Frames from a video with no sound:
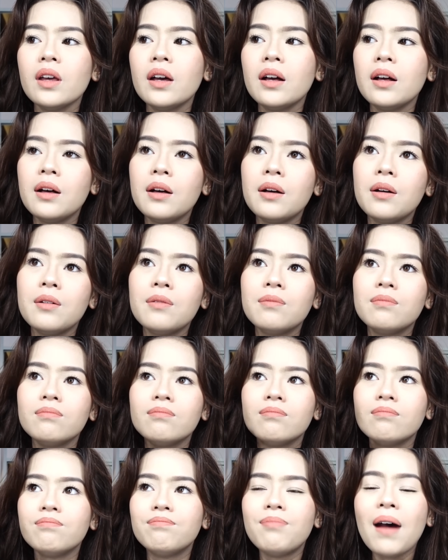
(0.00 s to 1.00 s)

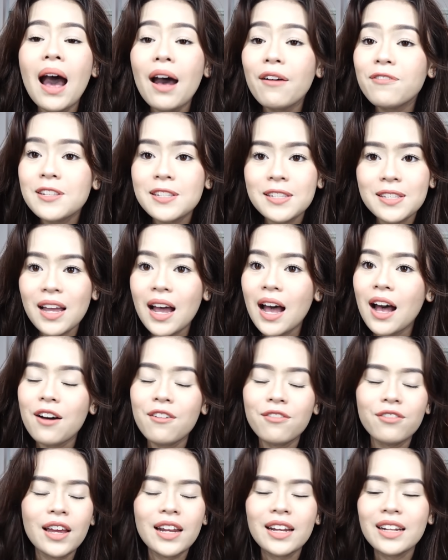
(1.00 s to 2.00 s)
bath
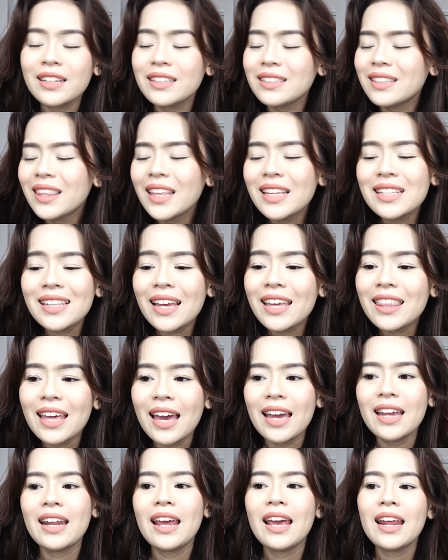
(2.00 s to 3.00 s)
stuff, and things like
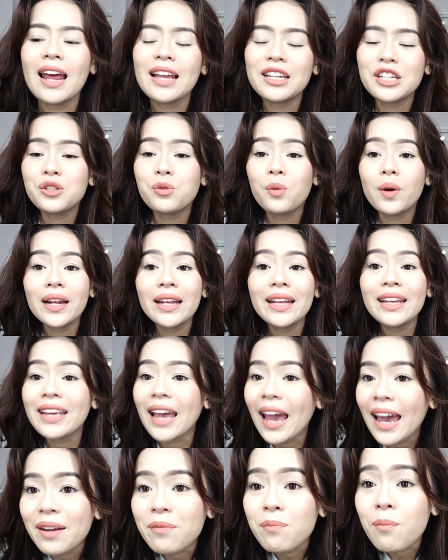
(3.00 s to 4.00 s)
that, and I just want to
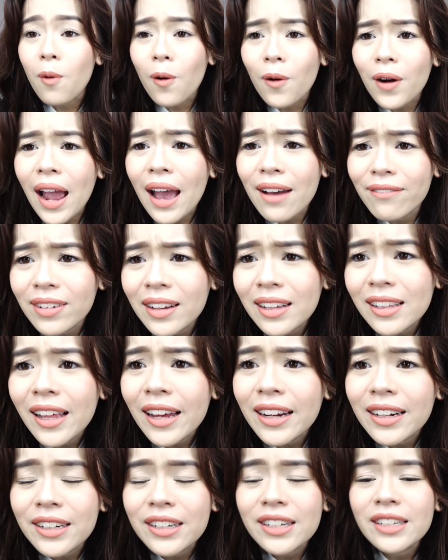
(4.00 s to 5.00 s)
get more advent
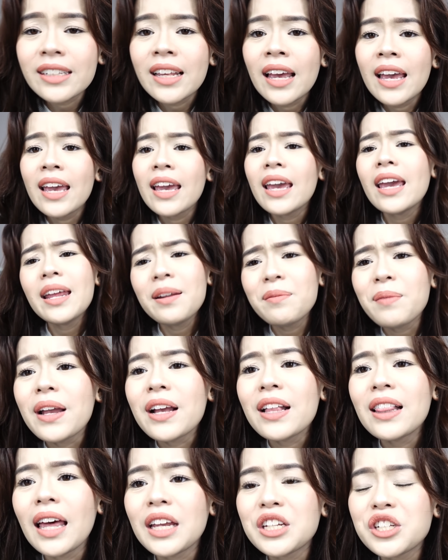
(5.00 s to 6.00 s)
calendars in my
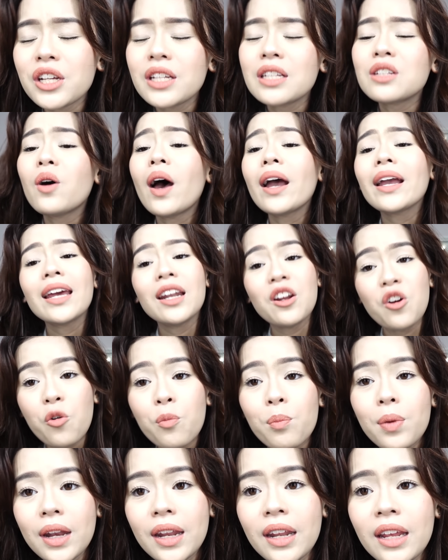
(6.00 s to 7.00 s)
collection so I can
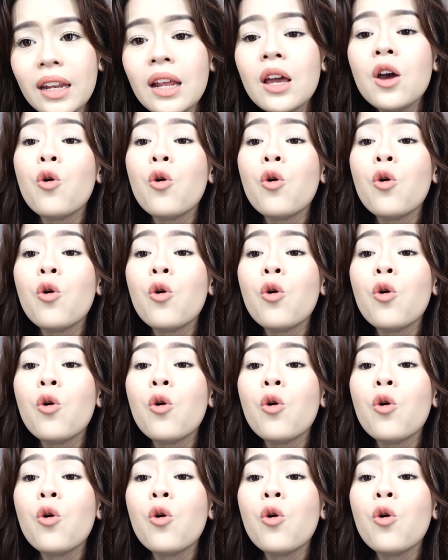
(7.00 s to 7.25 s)
open it